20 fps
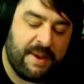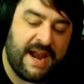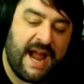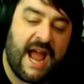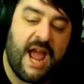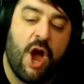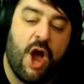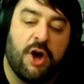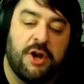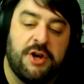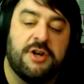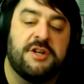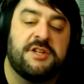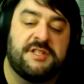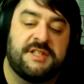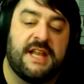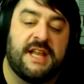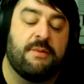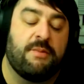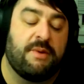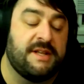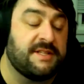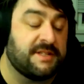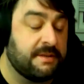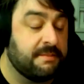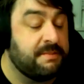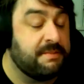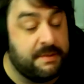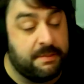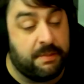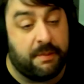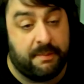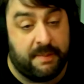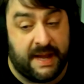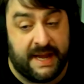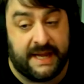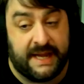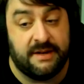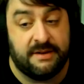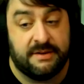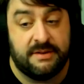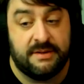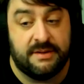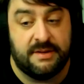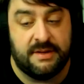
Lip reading: But I understand why some people might.